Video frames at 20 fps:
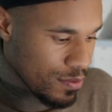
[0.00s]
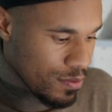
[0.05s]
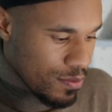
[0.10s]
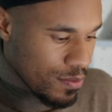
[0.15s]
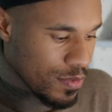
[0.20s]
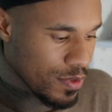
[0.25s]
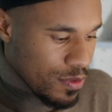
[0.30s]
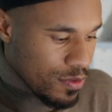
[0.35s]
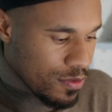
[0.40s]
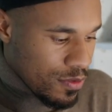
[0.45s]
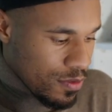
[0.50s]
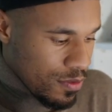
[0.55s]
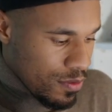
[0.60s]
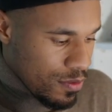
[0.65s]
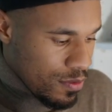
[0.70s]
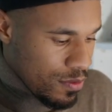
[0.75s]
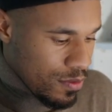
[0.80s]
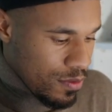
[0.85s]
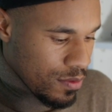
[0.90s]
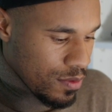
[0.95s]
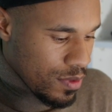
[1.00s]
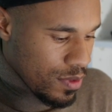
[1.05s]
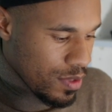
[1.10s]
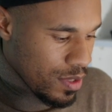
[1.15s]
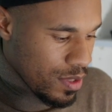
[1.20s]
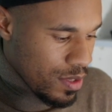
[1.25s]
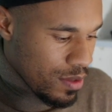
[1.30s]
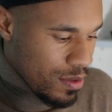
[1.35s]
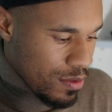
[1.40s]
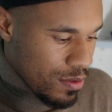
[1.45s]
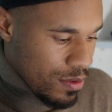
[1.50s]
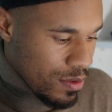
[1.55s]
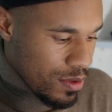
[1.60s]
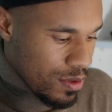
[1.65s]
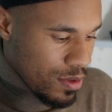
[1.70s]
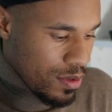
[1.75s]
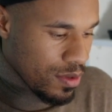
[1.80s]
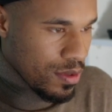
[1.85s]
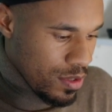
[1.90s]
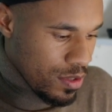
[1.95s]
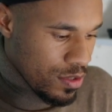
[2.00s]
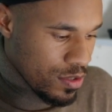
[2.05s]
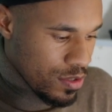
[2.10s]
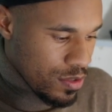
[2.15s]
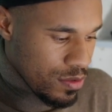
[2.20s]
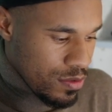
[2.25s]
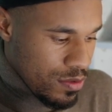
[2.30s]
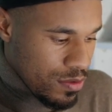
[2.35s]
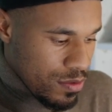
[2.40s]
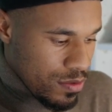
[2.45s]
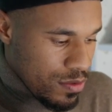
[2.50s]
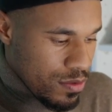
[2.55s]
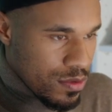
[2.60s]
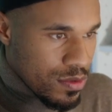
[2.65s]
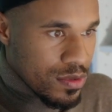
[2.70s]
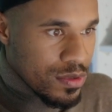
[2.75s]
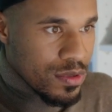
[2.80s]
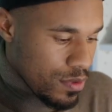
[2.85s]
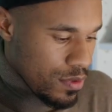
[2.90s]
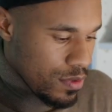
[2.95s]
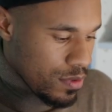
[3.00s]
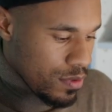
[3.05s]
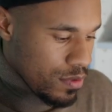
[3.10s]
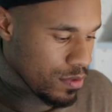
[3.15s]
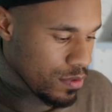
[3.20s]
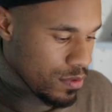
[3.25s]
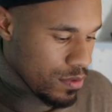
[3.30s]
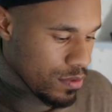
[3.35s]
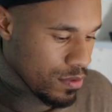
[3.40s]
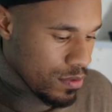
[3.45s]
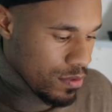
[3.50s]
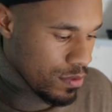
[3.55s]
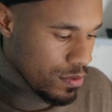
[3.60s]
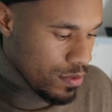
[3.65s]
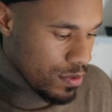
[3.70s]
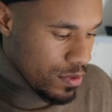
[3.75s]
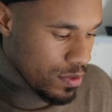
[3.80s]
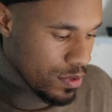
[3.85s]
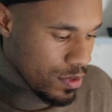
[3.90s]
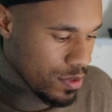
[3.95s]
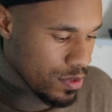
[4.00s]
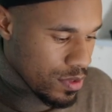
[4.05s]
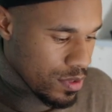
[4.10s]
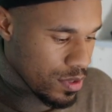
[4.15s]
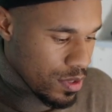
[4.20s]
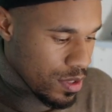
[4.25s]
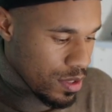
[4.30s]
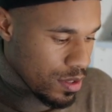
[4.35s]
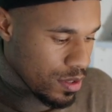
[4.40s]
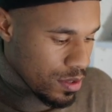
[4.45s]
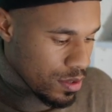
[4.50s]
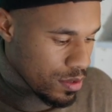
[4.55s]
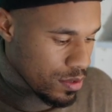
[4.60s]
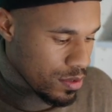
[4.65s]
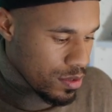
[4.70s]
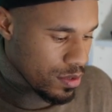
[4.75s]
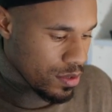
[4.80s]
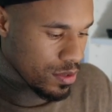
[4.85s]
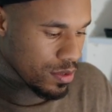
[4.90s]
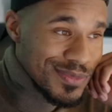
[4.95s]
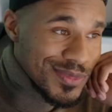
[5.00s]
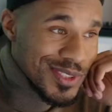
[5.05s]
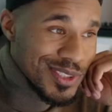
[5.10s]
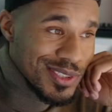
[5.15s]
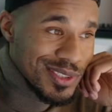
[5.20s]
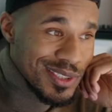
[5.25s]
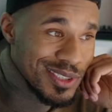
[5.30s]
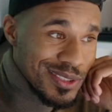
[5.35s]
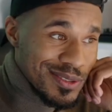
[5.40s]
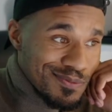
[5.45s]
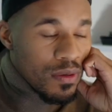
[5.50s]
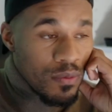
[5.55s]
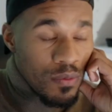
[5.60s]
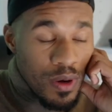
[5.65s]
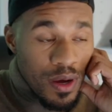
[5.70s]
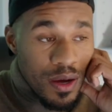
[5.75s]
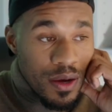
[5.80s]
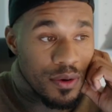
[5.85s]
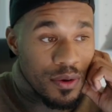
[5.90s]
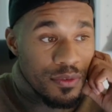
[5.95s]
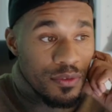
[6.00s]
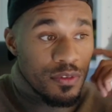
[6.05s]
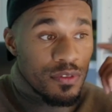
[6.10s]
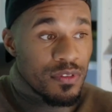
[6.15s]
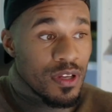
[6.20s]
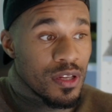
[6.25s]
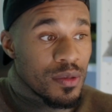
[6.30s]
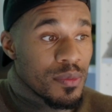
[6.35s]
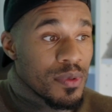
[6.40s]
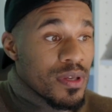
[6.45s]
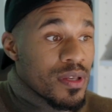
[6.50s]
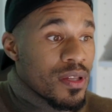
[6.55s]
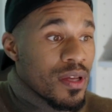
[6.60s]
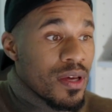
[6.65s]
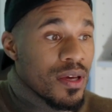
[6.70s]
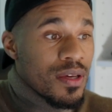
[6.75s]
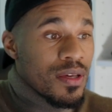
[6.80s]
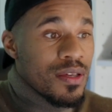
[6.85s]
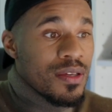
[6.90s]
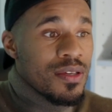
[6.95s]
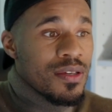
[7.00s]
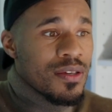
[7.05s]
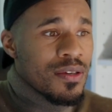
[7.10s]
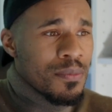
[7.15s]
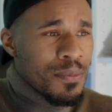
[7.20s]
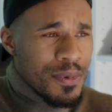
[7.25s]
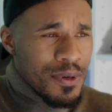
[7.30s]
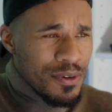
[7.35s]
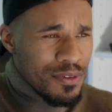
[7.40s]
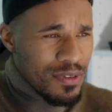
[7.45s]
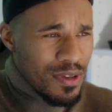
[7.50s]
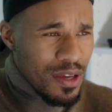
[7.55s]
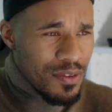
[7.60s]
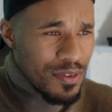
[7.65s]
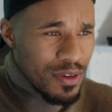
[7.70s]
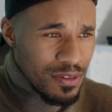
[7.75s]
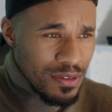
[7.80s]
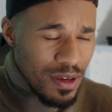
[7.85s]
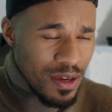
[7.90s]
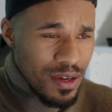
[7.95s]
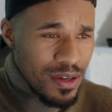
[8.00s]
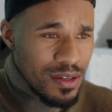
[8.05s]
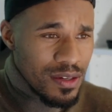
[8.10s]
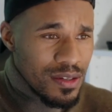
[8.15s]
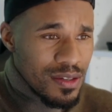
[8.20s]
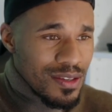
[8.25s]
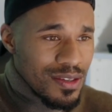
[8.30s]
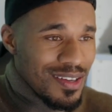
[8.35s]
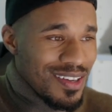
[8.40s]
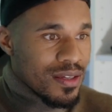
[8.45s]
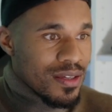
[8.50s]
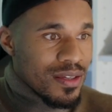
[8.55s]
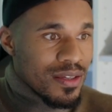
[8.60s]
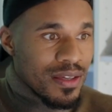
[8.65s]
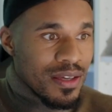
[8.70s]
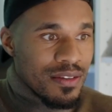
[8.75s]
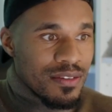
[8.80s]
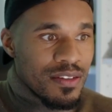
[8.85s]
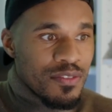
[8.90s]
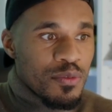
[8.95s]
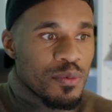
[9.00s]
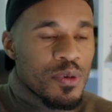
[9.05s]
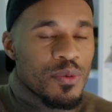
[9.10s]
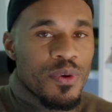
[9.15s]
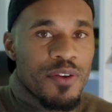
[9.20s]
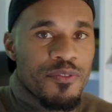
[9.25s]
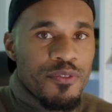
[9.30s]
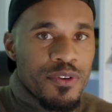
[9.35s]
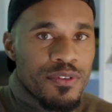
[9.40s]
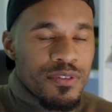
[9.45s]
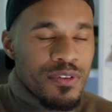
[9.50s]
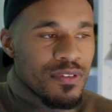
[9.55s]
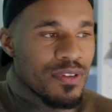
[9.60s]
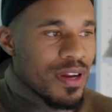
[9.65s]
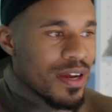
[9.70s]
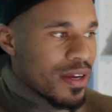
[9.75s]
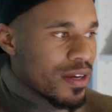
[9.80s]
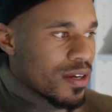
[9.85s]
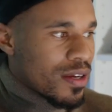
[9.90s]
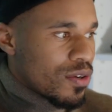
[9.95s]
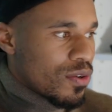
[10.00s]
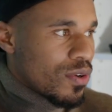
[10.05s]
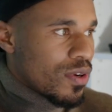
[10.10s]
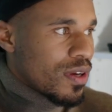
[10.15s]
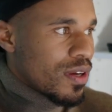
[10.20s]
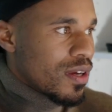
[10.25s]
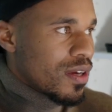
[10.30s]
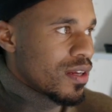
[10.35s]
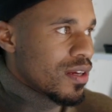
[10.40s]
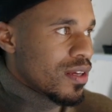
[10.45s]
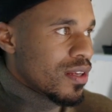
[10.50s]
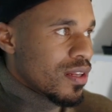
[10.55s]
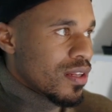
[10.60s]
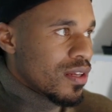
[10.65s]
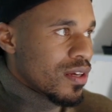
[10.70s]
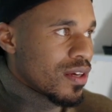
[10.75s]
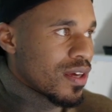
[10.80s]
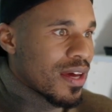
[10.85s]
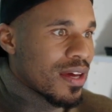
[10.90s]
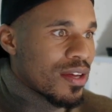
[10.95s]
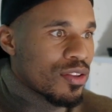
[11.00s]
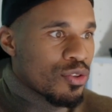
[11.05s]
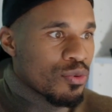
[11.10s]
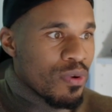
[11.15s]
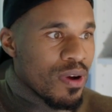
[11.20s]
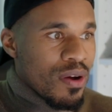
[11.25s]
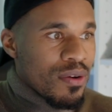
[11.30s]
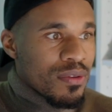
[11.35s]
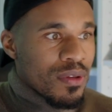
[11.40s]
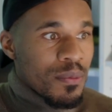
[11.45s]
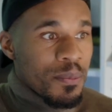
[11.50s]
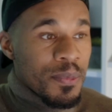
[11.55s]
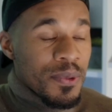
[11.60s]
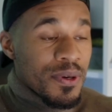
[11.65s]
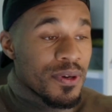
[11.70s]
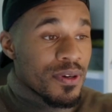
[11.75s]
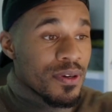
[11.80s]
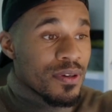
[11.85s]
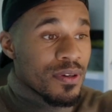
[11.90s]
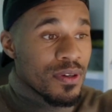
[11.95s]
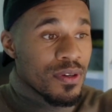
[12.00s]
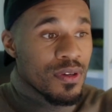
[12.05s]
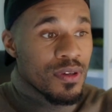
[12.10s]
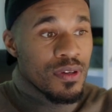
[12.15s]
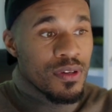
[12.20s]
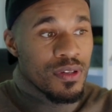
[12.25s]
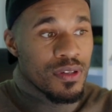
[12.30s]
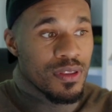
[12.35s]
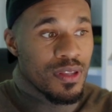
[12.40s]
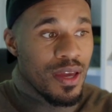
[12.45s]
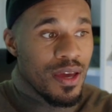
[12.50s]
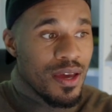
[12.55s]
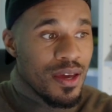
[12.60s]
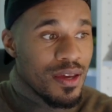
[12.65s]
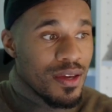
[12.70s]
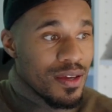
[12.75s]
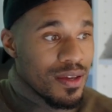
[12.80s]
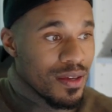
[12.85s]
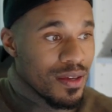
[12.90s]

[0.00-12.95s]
mental health issues you detect? Let's see. Wow, so it's telling me that he appears to have anxiety. Yeah, it's giving me references that I can go ahead and look at throughout the book that